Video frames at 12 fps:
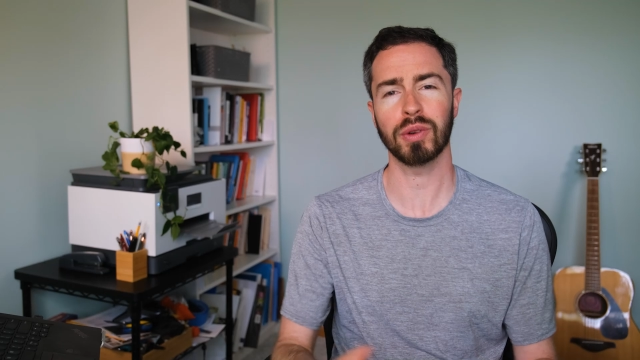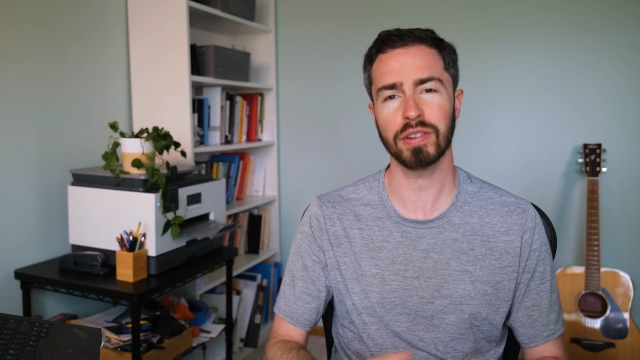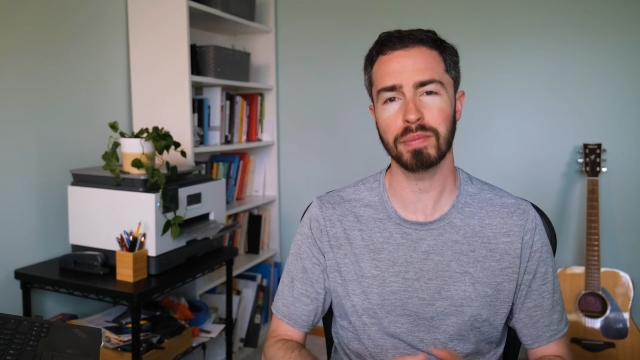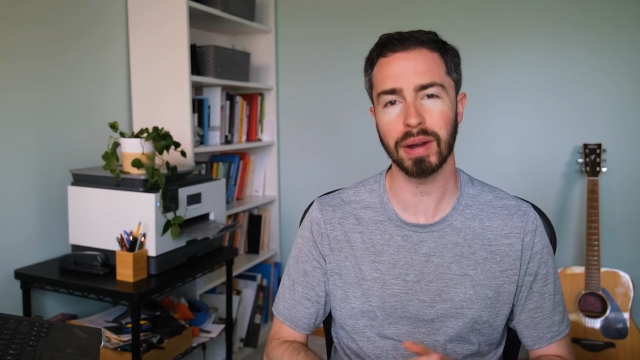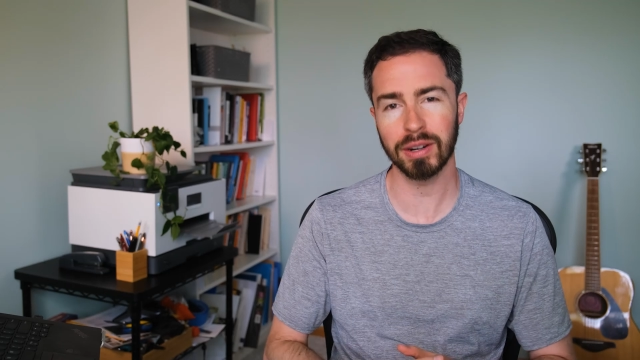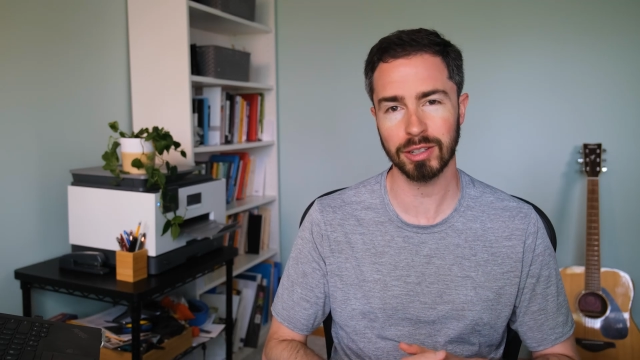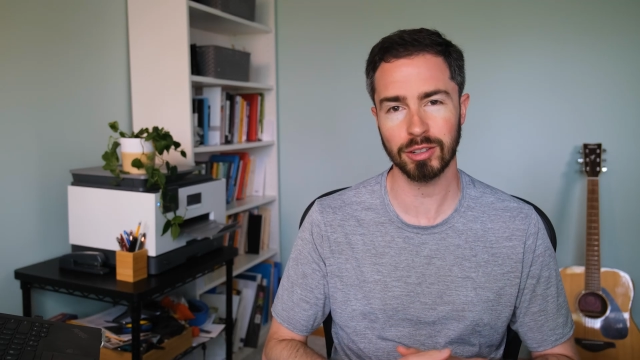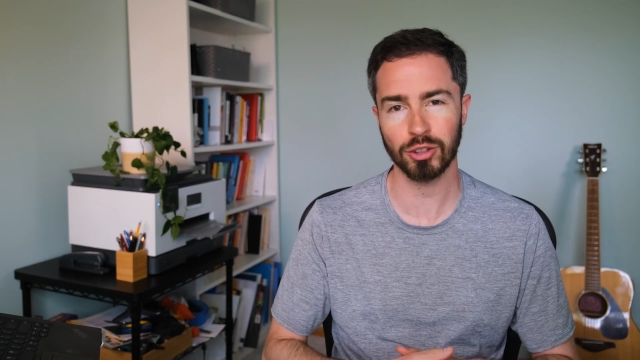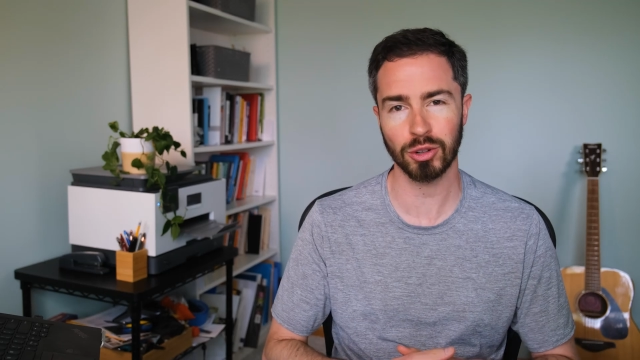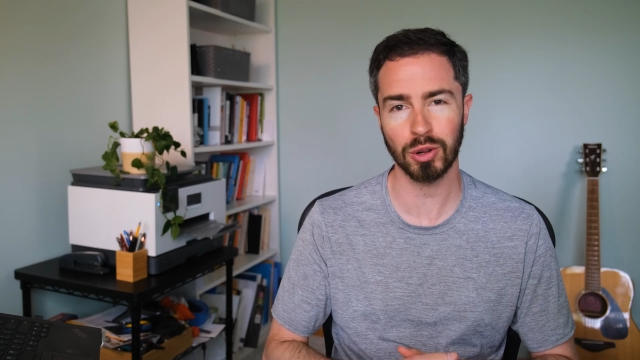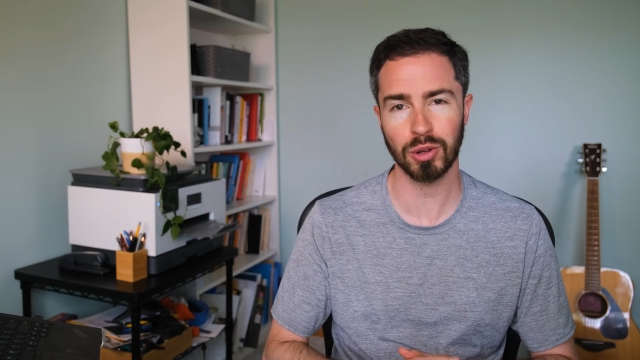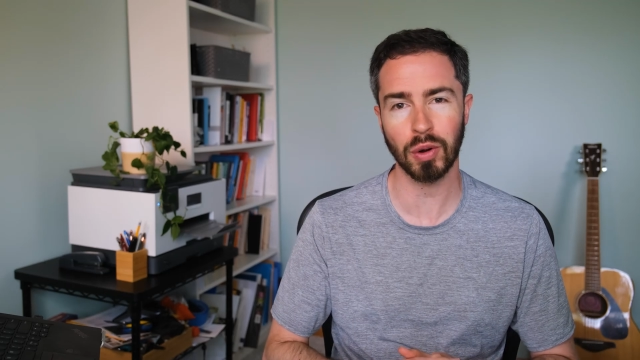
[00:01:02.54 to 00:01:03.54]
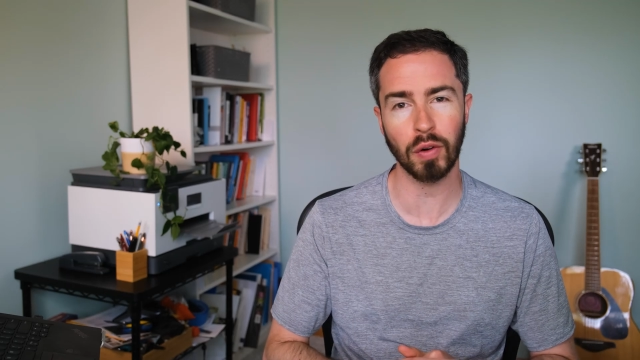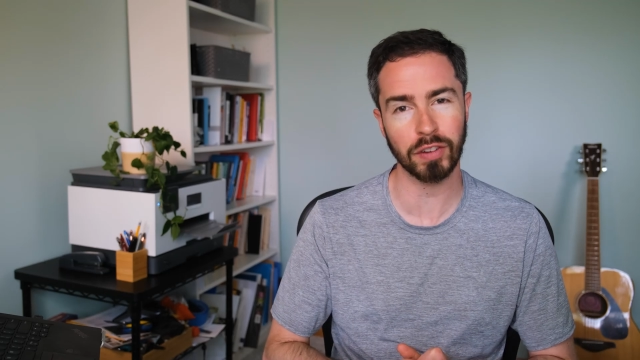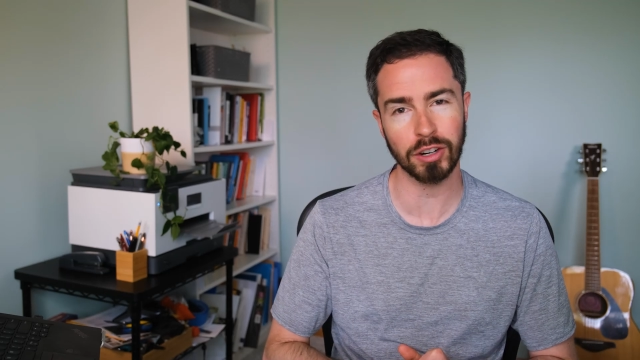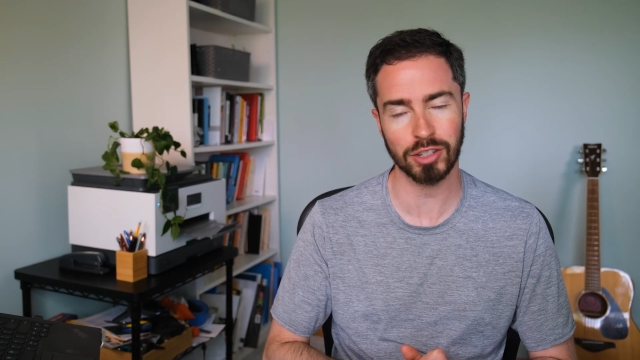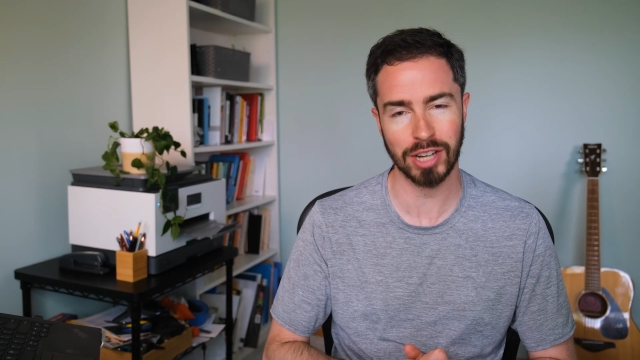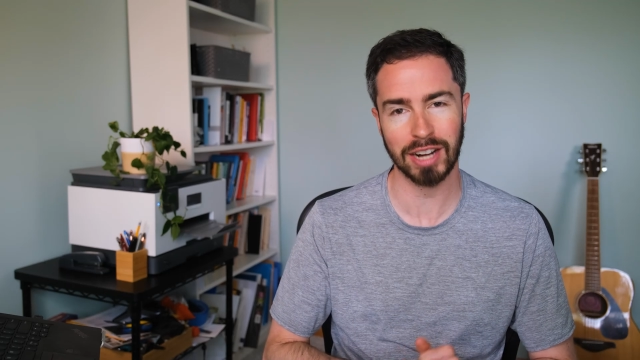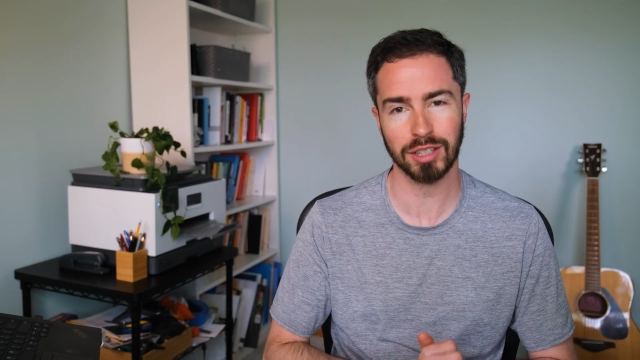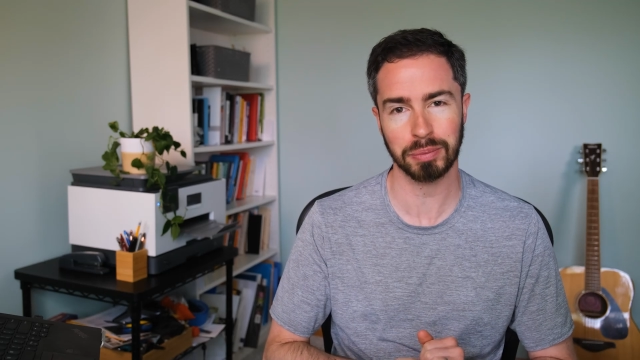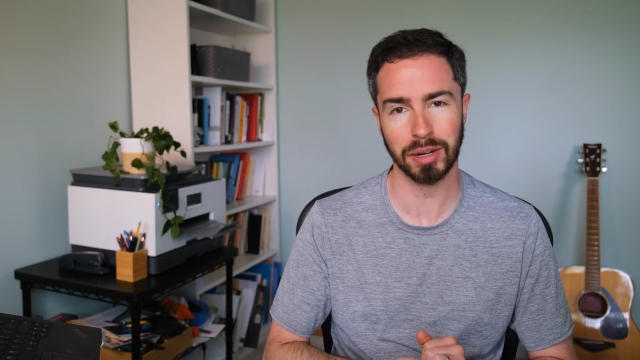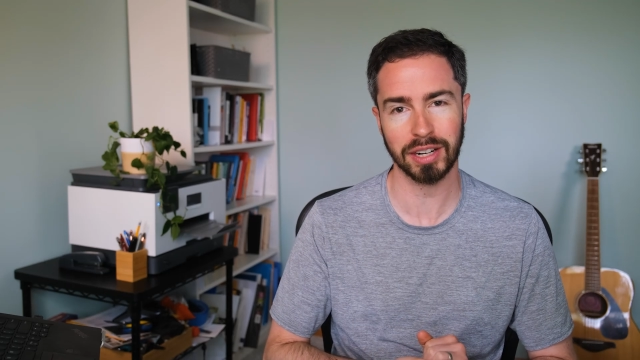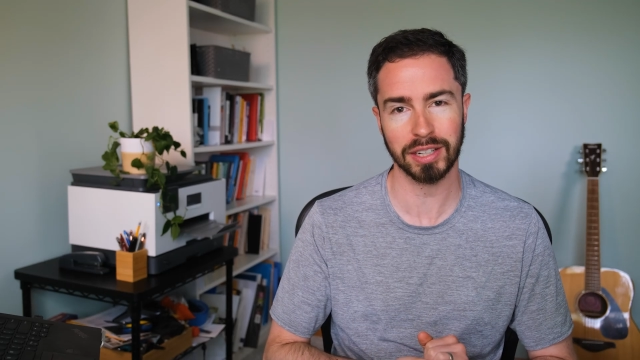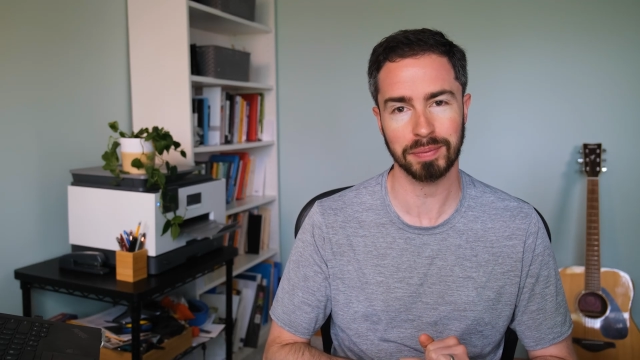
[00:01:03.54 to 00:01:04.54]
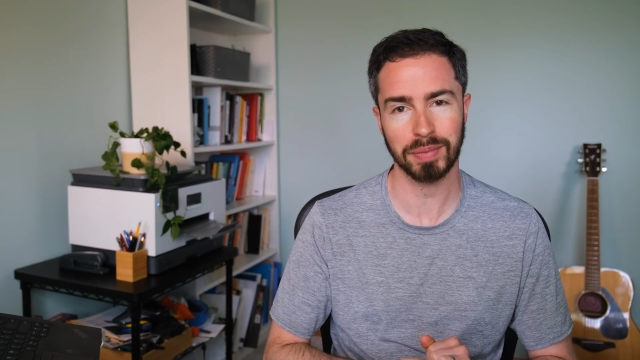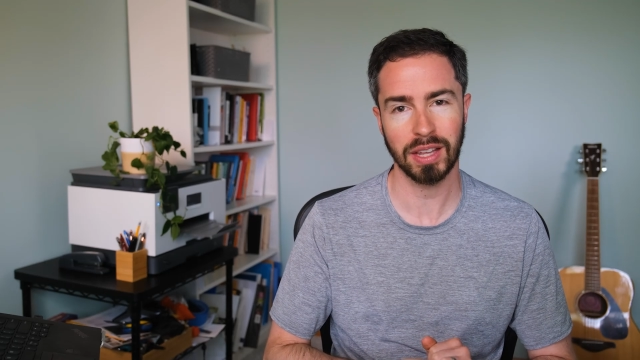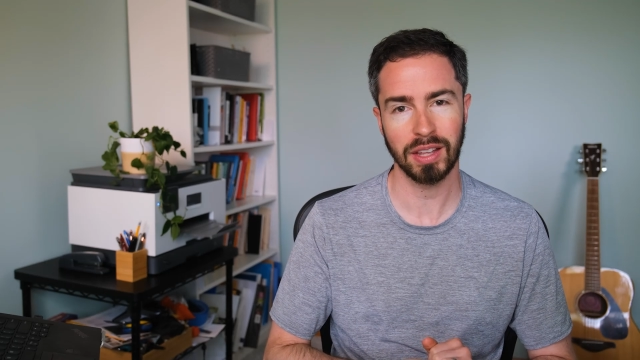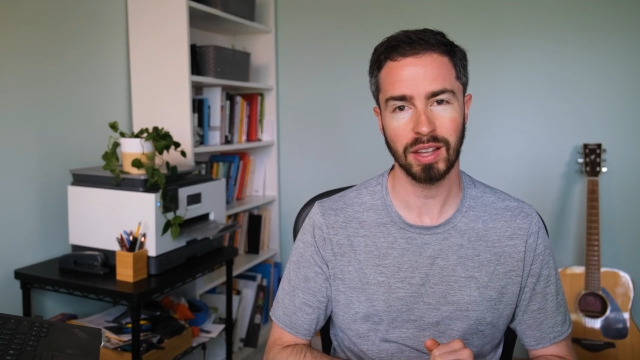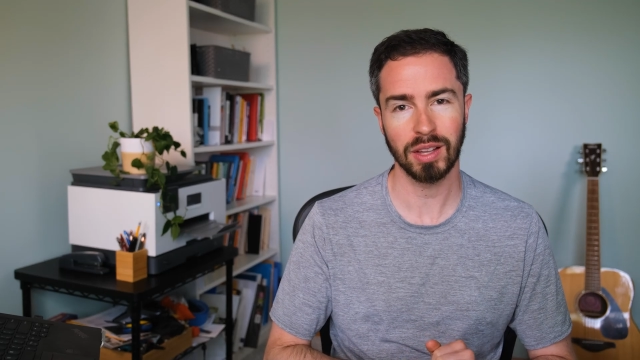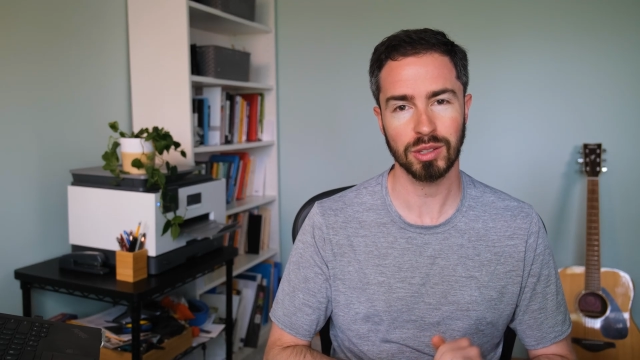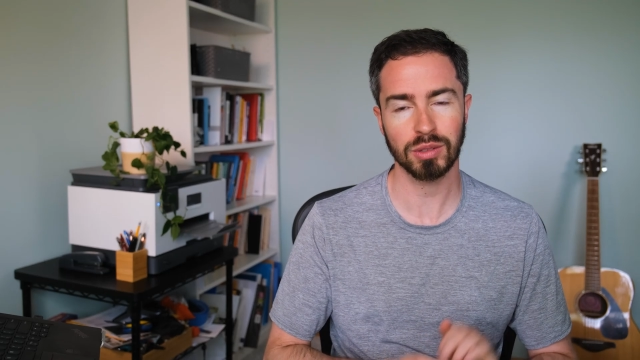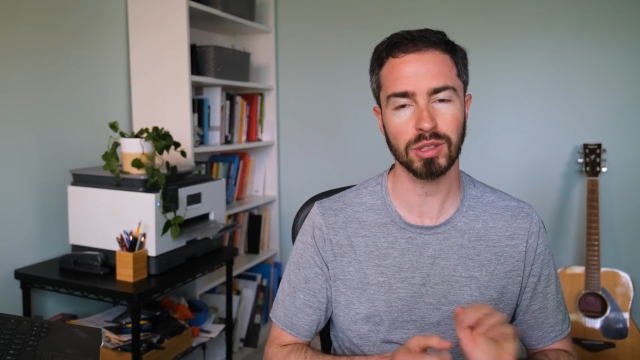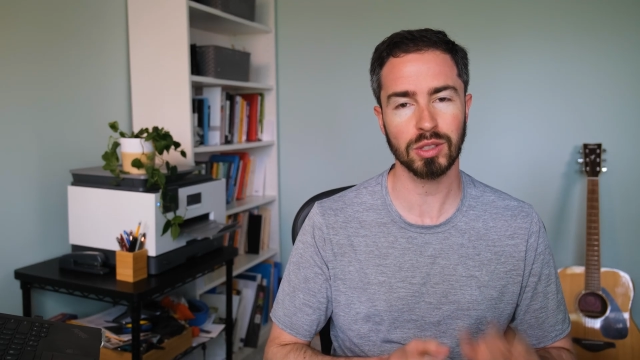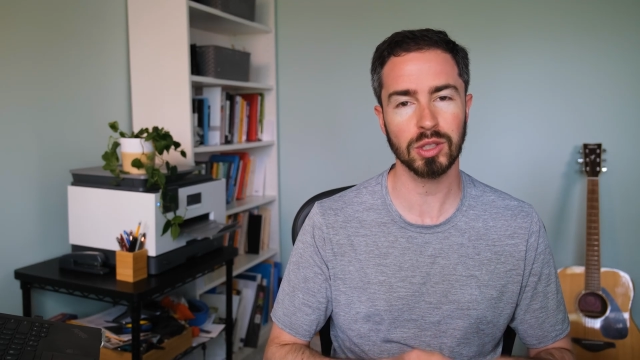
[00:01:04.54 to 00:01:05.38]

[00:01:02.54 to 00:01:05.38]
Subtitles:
you have better control over your tax bracket. So let's